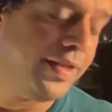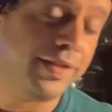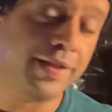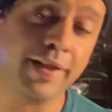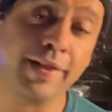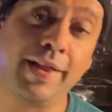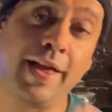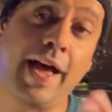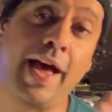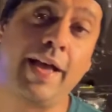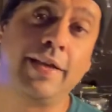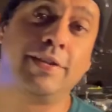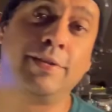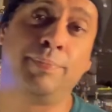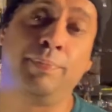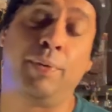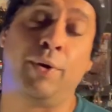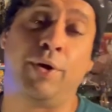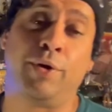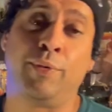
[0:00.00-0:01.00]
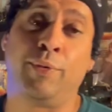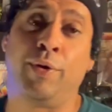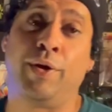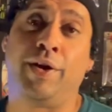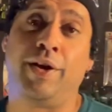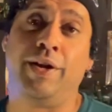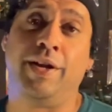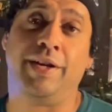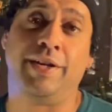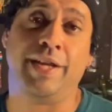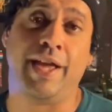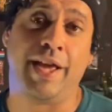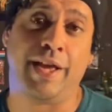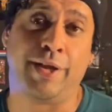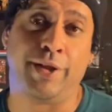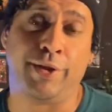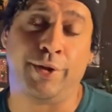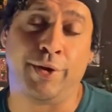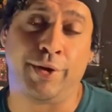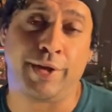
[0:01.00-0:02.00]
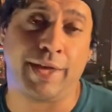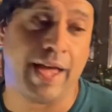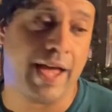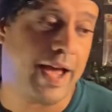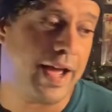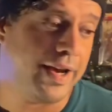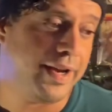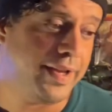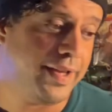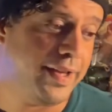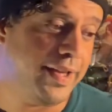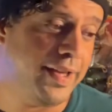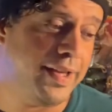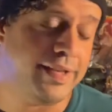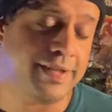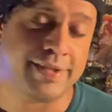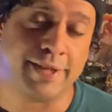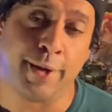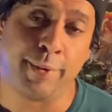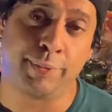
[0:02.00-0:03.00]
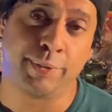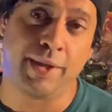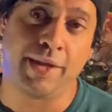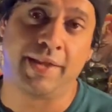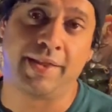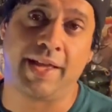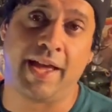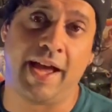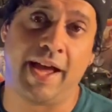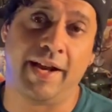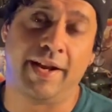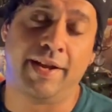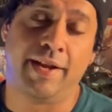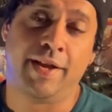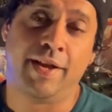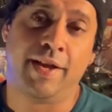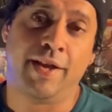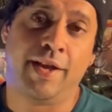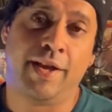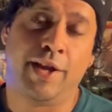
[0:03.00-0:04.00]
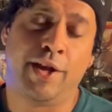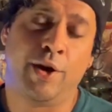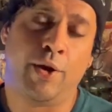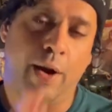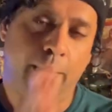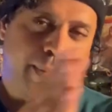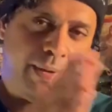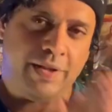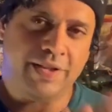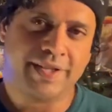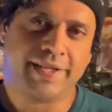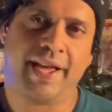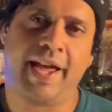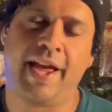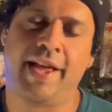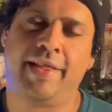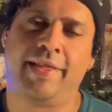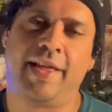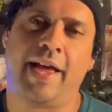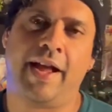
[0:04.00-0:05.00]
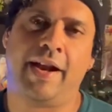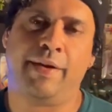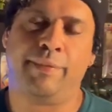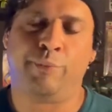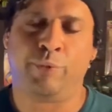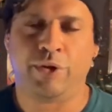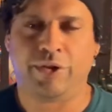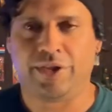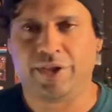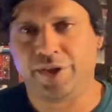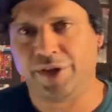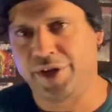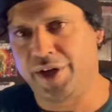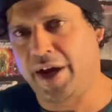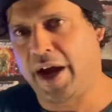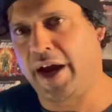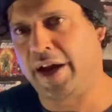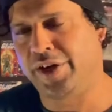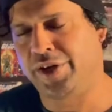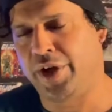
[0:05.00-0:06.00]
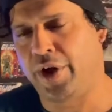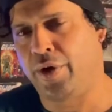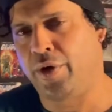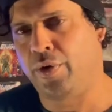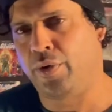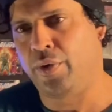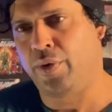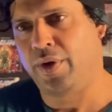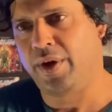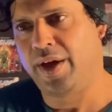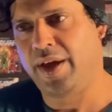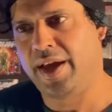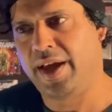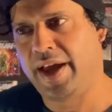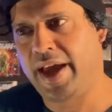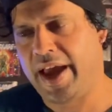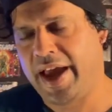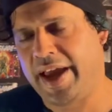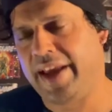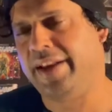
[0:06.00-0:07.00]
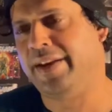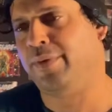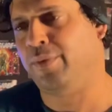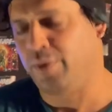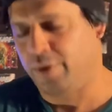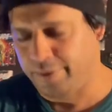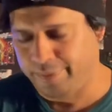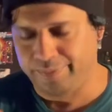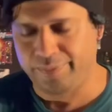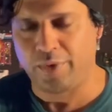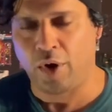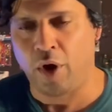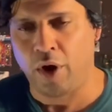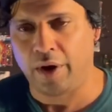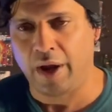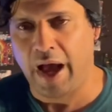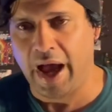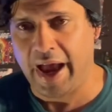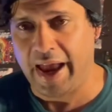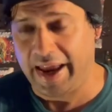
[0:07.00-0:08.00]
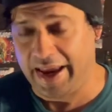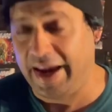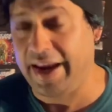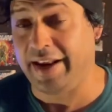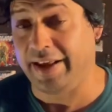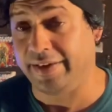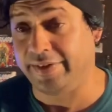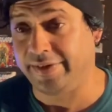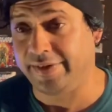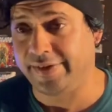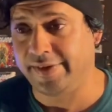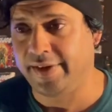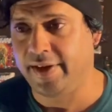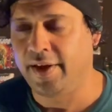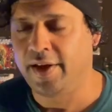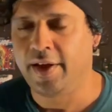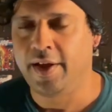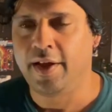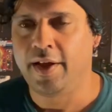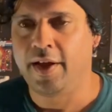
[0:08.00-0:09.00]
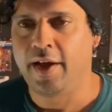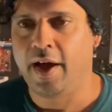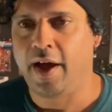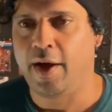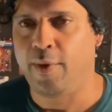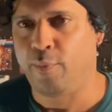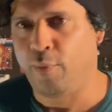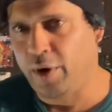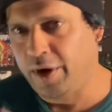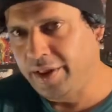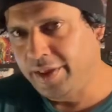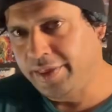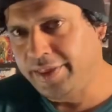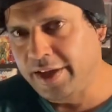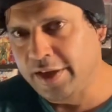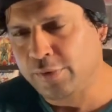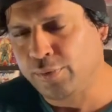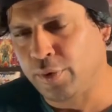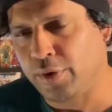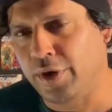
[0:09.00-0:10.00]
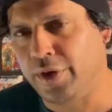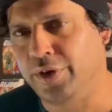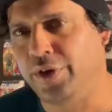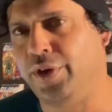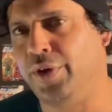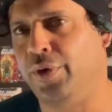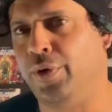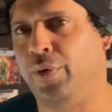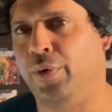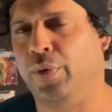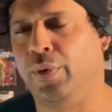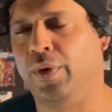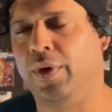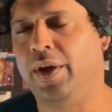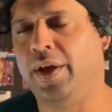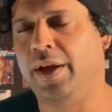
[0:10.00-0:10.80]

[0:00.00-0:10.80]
The last book we're going to take a look at is something that, you know, I've been saying that with G I Joe and, well, on hiatus, um, one of the things we're going to do